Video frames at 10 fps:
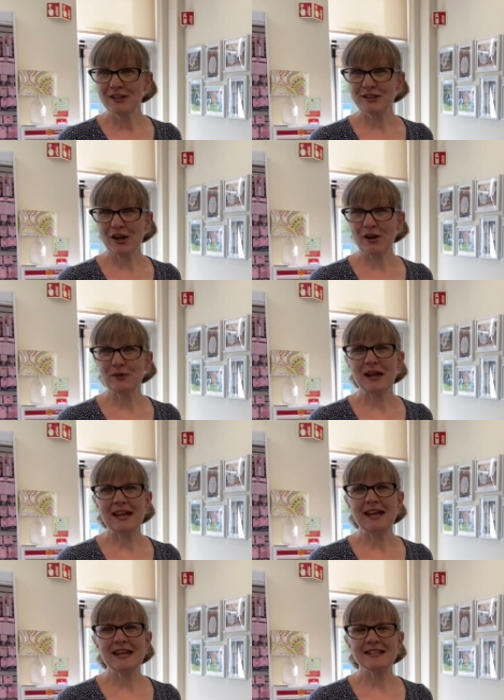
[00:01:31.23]
So
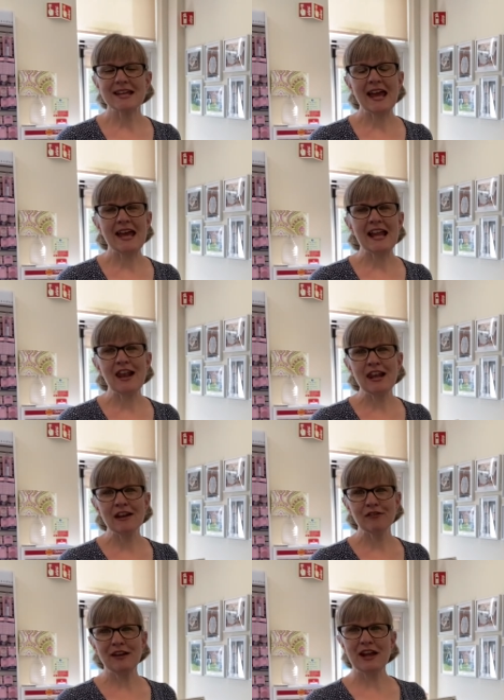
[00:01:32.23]
it is a
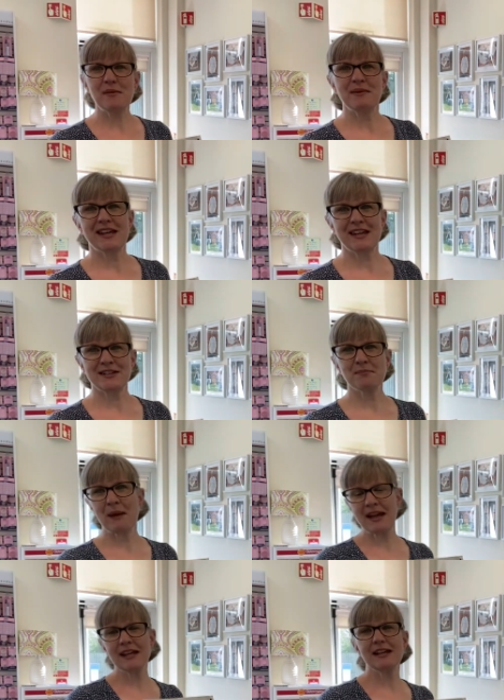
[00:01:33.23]
lovely beginner's
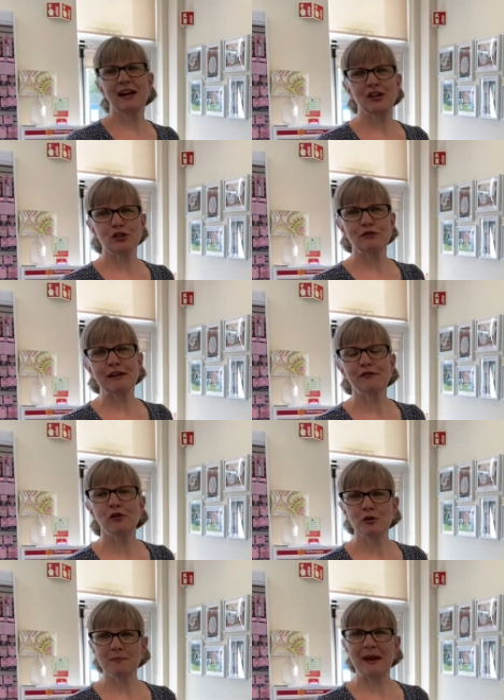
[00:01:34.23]
make, a
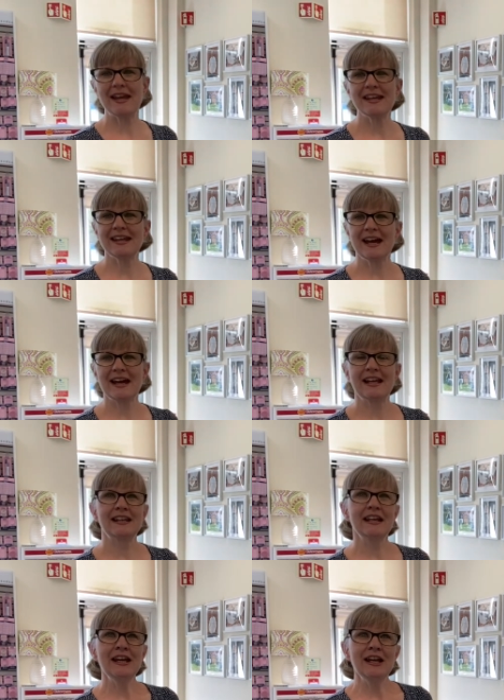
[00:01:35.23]
straightforward make,
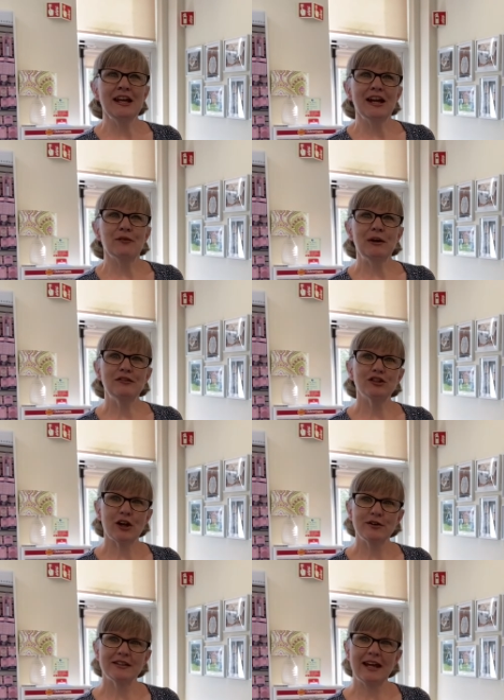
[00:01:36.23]
and we've
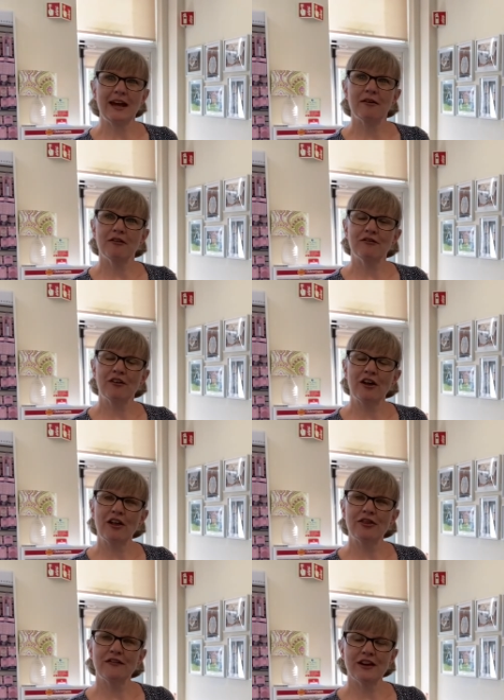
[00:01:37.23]
chosen it
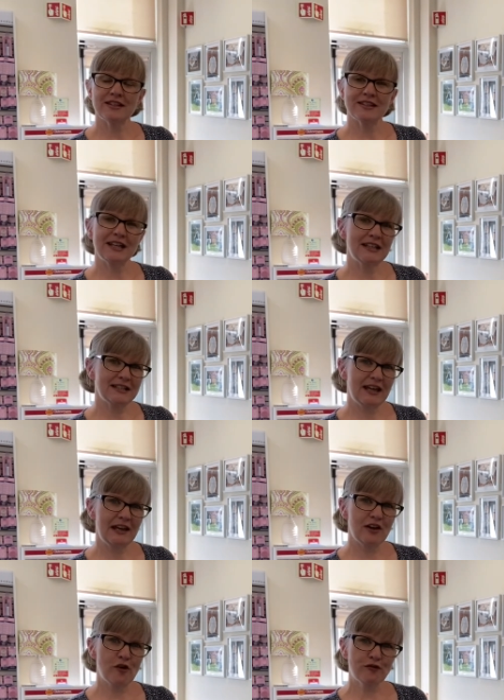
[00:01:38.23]
for the
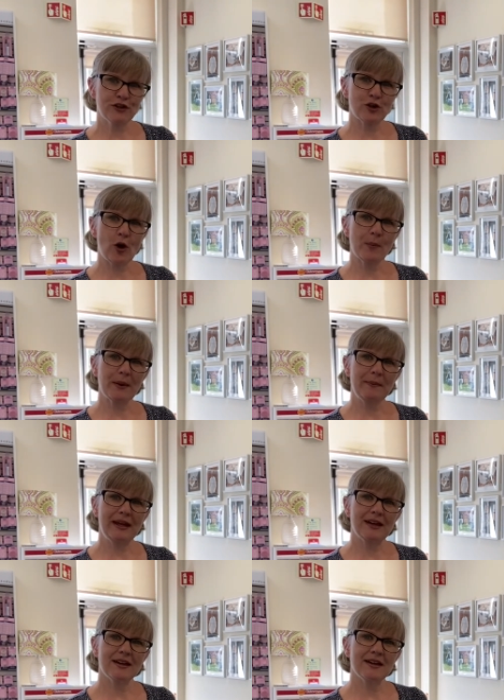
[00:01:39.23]
versatility of the top
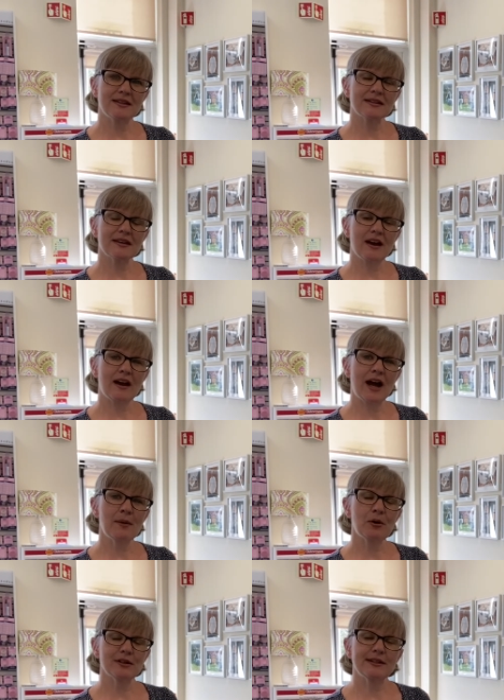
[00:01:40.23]
because
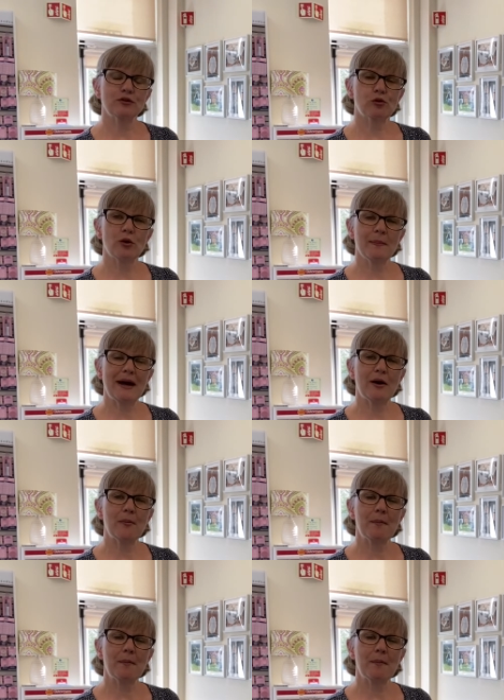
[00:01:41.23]
our boxes are all about